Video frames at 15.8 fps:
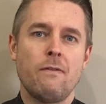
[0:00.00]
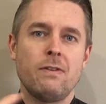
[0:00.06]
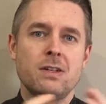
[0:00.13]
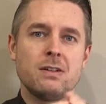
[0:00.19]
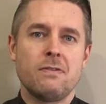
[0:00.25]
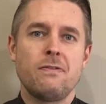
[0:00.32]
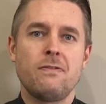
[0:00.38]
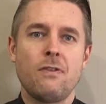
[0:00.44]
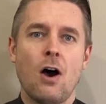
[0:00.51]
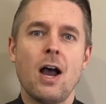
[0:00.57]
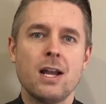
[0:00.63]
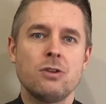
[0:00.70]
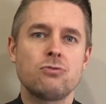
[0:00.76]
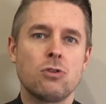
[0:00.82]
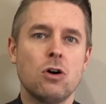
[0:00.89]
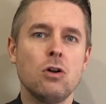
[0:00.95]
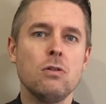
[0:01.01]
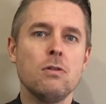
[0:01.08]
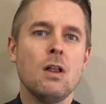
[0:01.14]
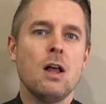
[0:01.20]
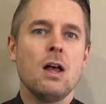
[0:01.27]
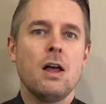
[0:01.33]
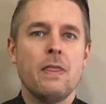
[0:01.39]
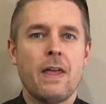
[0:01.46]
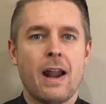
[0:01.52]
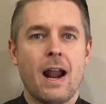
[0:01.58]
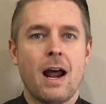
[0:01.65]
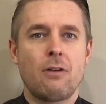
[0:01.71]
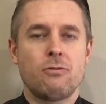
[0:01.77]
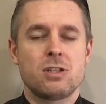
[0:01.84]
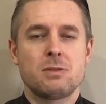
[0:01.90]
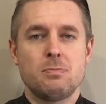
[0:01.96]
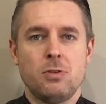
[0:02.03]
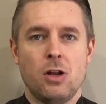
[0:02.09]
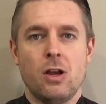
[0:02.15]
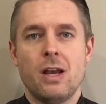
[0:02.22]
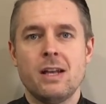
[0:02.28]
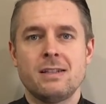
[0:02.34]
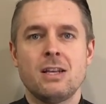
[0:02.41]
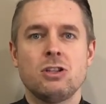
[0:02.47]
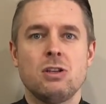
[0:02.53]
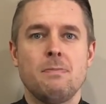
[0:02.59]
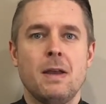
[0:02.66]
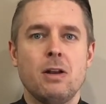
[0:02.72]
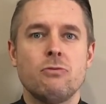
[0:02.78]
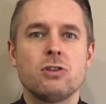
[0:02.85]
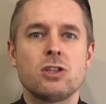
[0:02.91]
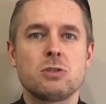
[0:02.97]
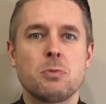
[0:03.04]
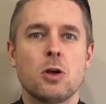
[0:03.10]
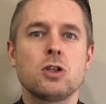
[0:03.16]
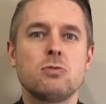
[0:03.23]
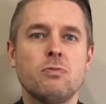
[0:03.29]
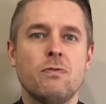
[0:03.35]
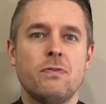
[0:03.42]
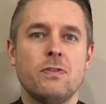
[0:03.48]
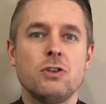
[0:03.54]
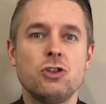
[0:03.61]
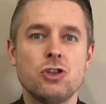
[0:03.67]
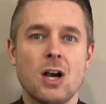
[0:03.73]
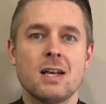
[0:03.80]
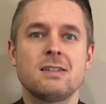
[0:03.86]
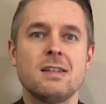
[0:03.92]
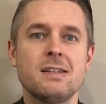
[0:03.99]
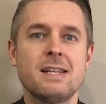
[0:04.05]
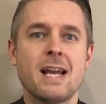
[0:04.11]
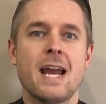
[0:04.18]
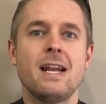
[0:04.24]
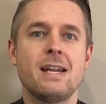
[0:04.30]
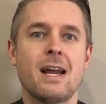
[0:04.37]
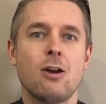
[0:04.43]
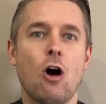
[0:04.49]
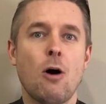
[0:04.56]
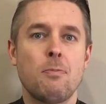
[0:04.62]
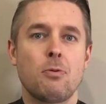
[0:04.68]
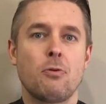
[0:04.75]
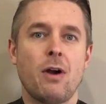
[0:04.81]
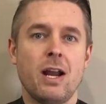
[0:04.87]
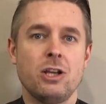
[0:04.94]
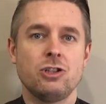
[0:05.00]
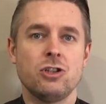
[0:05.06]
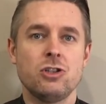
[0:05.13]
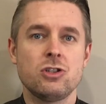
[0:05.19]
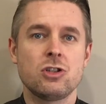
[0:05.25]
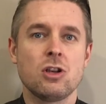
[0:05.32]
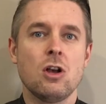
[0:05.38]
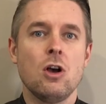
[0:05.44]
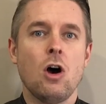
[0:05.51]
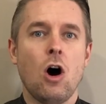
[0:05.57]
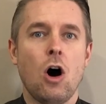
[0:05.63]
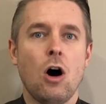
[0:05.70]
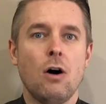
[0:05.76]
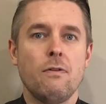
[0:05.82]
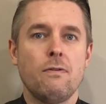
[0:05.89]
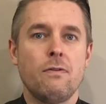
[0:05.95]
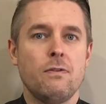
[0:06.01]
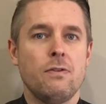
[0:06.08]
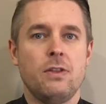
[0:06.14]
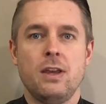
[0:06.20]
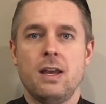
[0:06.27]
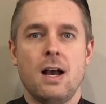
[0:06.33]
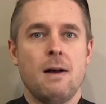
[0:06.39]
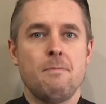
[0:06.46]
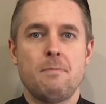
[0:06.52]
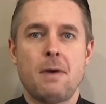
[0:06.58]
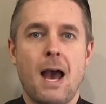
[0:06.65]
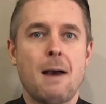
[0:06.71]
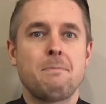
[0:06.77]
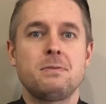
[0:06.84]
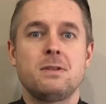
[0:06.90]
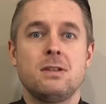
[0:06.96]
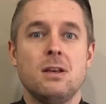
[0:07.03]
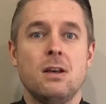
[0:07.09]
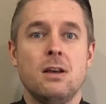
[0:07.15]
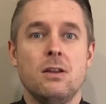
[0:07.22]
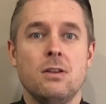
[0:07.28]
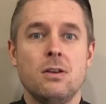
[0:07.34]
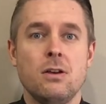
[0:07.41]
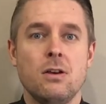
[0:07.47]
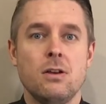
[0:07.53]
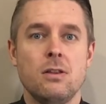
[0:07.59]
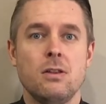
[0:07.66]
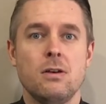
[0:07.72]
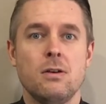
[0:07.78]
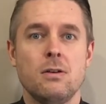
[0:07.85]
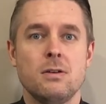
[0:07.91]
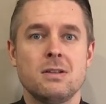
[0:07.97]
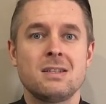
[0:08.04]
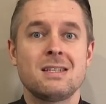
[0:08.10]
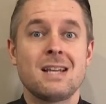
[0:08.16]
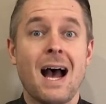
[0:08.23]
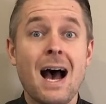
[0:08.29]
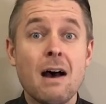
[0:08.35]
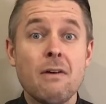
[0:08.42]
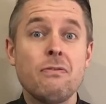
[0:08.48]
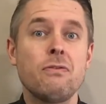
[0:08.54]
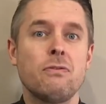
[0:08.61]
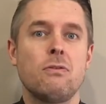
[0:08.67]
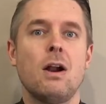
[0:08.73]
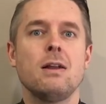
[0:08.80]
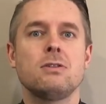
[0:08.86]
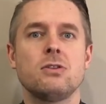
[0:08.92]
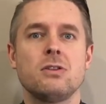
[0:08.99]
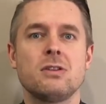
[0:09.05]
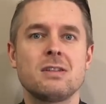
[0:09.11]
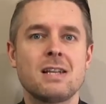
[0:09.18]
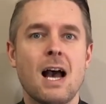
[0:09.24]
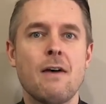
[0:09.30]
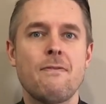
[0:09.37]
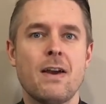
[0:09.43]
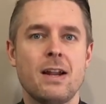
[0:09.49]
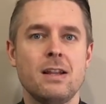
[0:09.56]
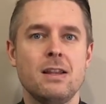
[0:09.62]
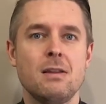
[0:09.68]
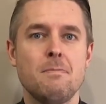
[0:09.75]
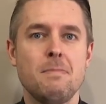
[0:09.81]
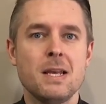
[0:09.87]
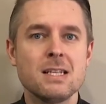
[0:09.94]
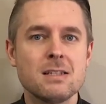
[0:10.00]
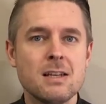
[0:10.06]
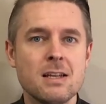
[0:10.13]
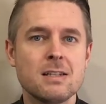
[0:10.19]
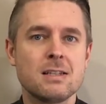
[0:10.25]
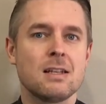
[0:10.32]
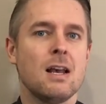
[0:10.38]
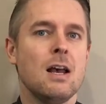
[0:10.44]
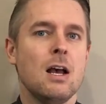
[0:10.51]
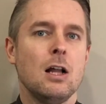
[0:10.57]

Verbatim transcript: of a defined role that are essentially being responsible for just the day-to-day operations of the perhaps the staff, right? So the staff out in the business,